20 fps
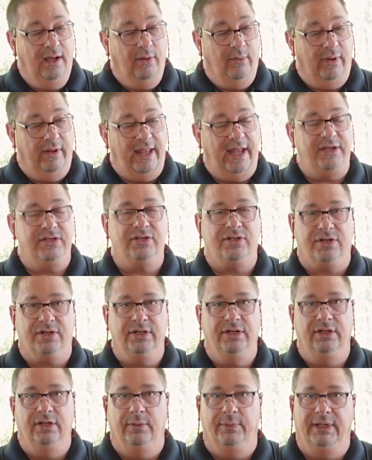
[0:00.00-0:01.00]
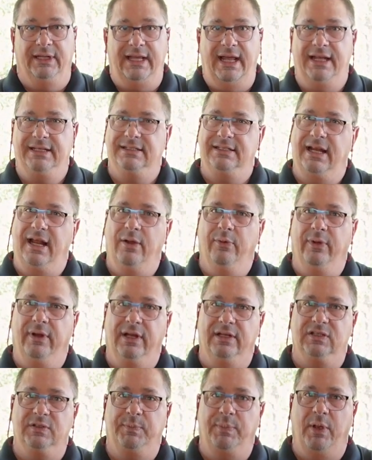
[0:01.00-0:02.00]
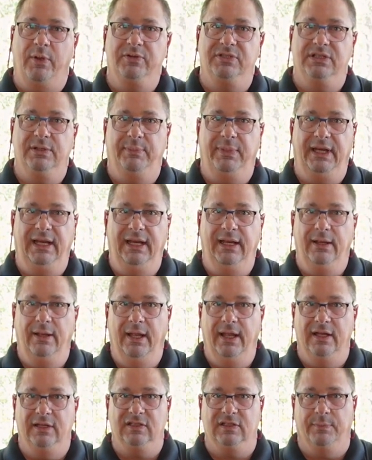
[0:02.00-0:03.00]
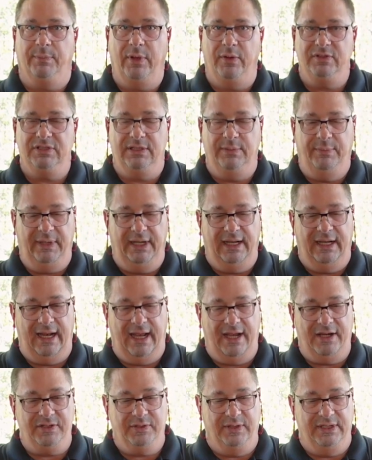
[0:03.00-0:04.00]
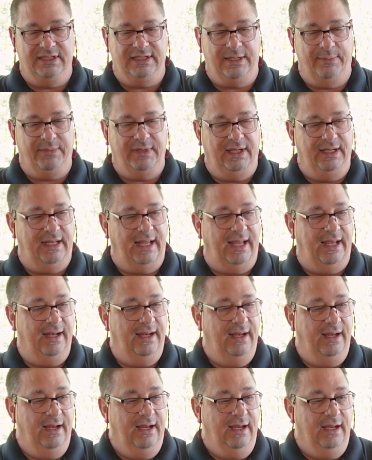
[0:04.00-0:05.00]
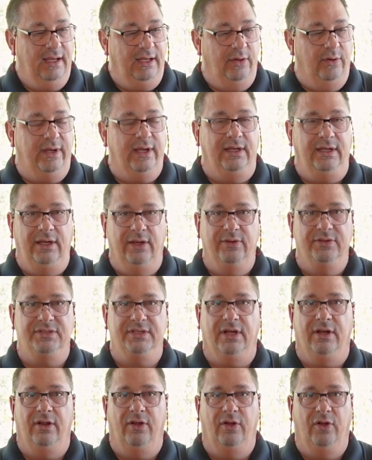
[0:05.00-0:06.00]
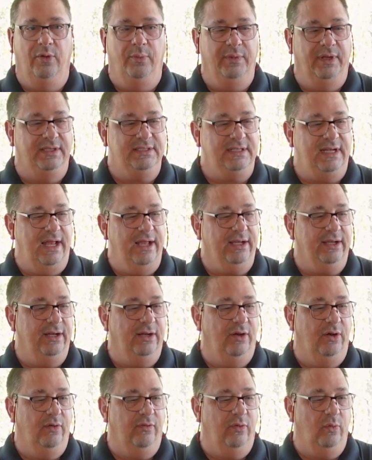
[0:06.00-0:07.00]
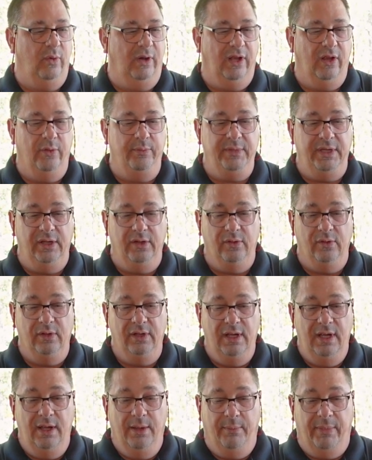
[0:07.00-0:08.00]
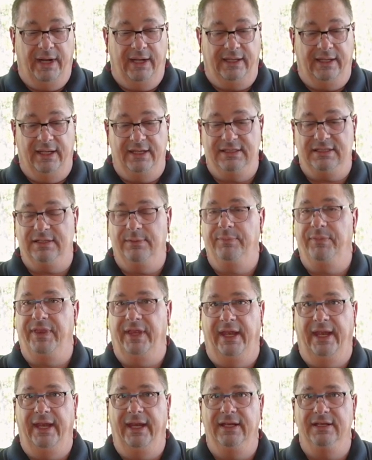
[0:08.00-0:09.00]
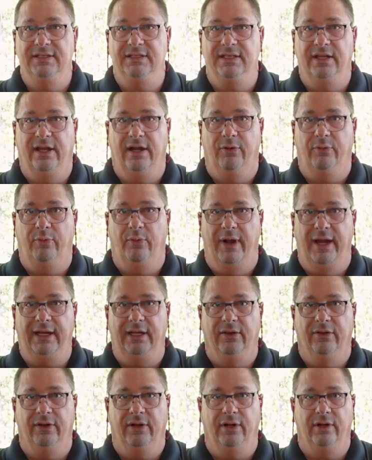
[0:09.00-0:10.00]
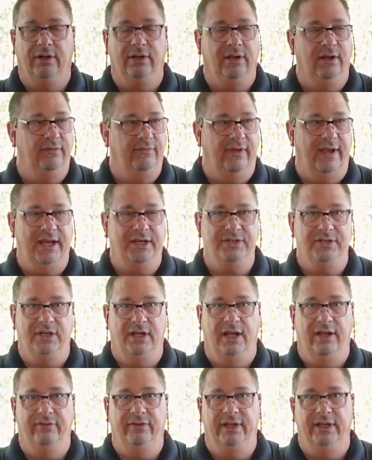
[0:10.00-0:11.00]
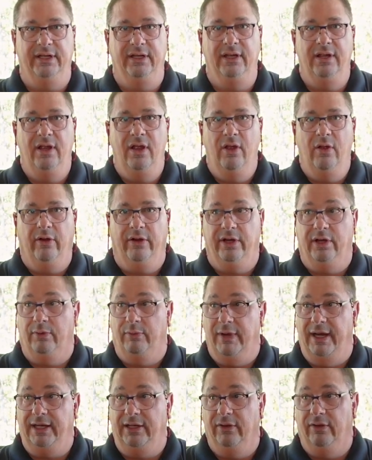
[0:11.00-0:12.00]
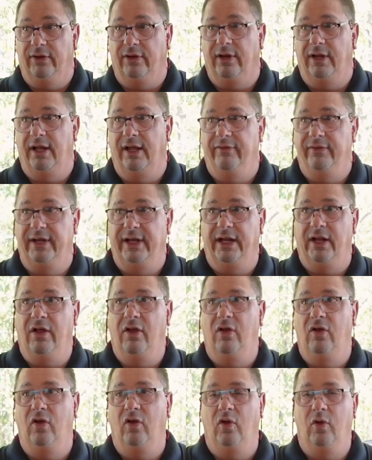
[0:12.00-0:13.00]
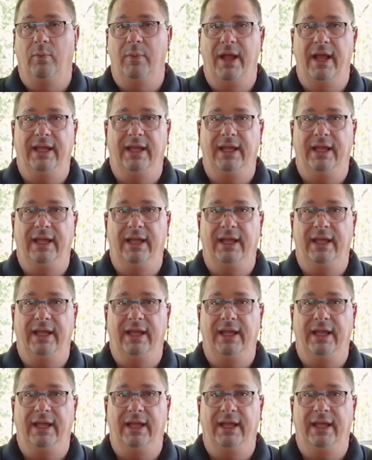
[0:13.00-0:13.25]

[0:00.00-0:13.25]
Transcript: Well, that's true, but that's not what it's supposed to be. It's supposed to be an, actually something that you can use at home that's not going to overwhelm you, but it does some things that a regular convection oven or your regular oven at home